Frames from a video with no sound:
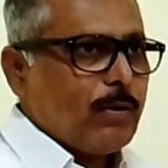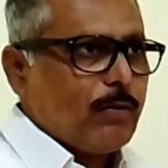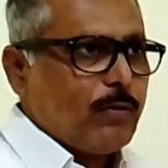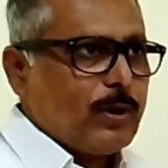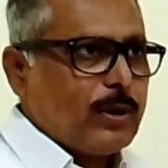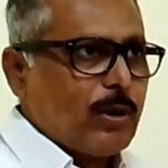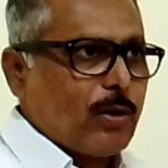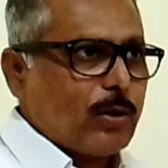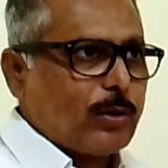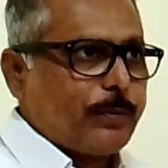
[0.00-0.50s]

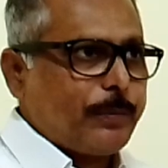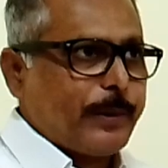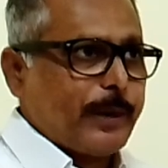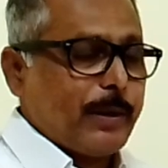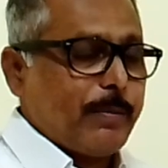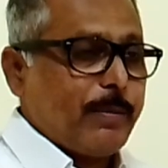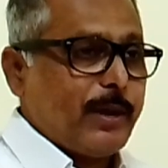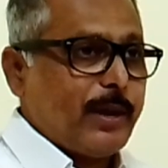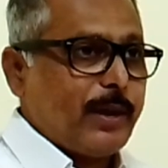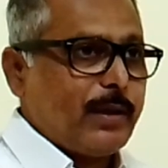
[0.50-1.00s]
Without
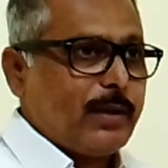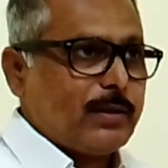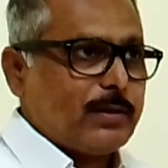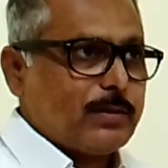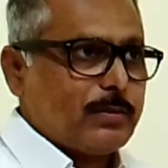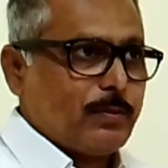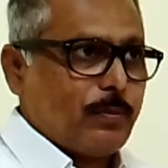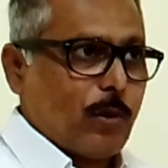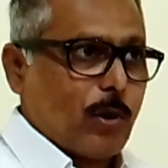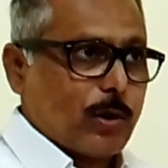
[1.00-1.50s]

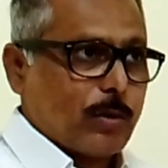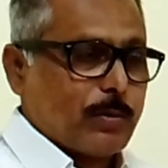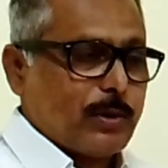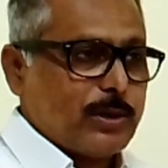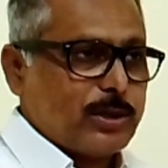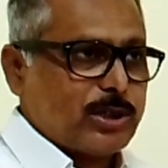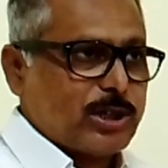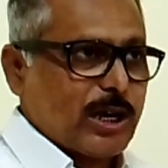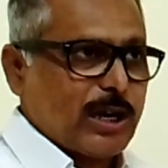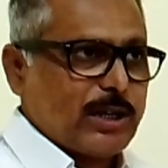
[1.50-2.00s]
framing
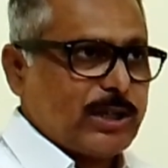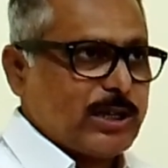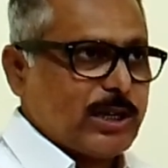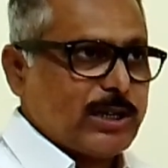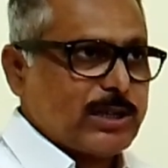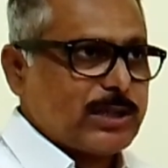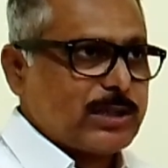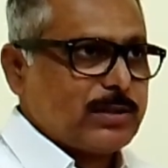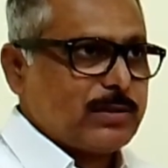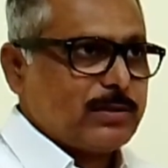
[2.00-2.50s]
formal
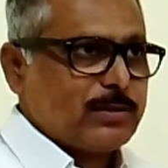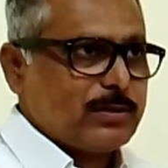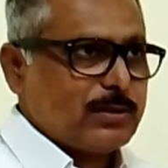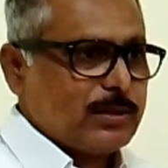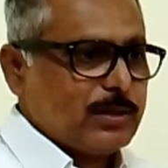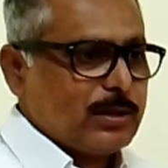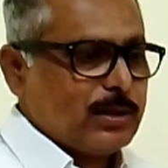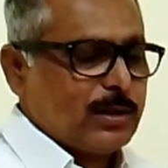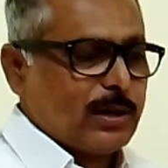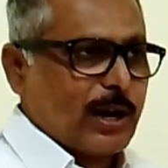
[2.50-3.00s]
charges,
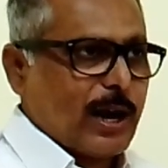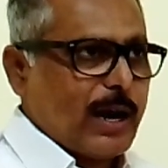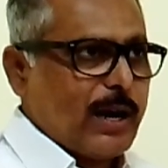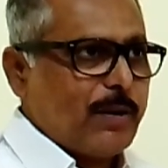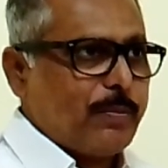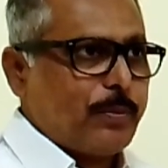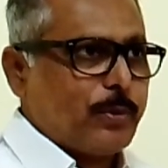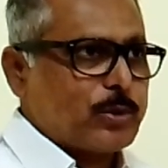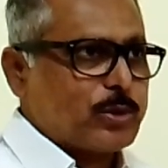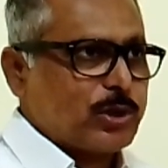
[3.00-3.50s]

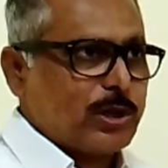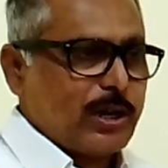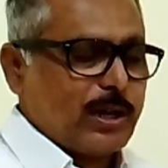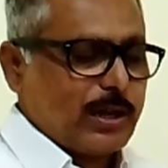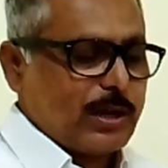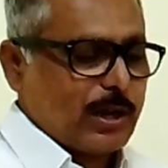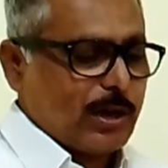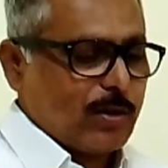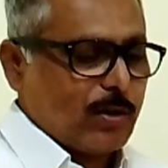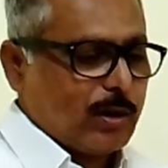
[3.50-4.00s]
trial
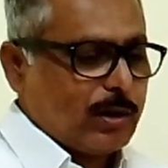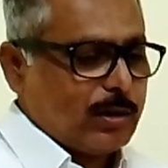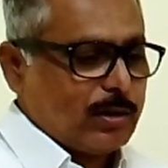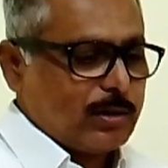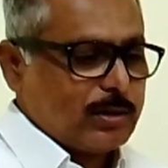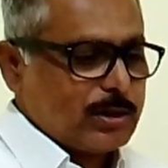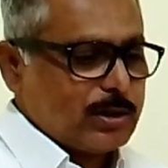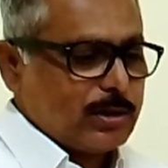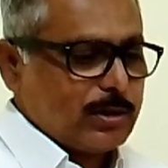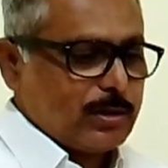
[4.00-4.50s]
proceeding cannot
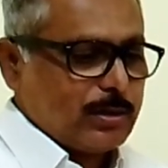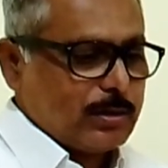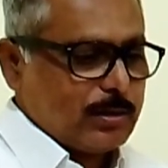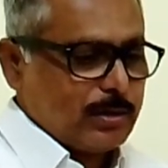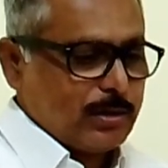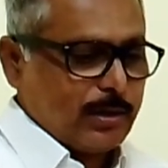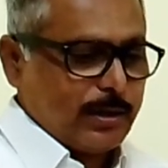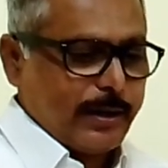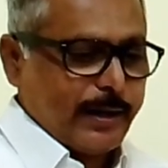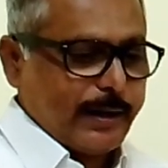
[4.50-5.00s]

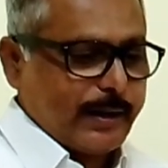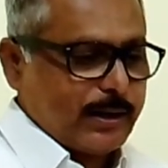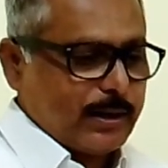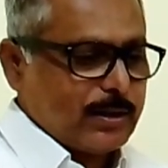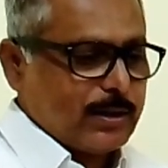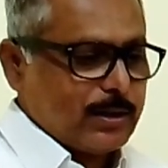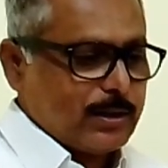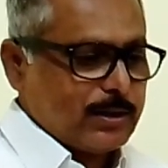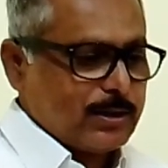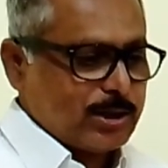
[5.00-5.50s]
get
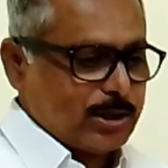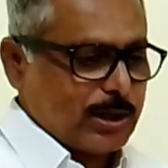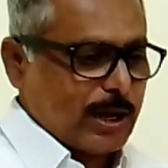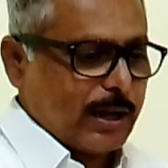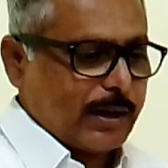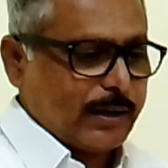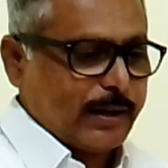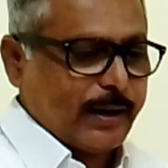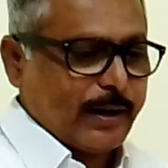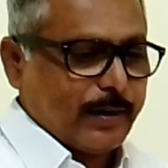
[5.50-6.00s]

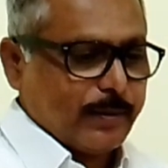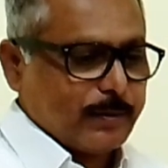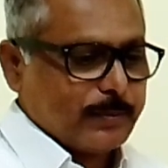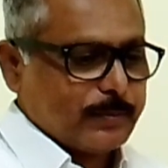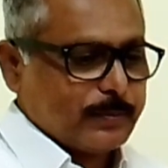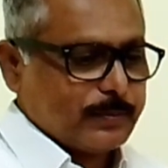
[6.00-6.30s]
started.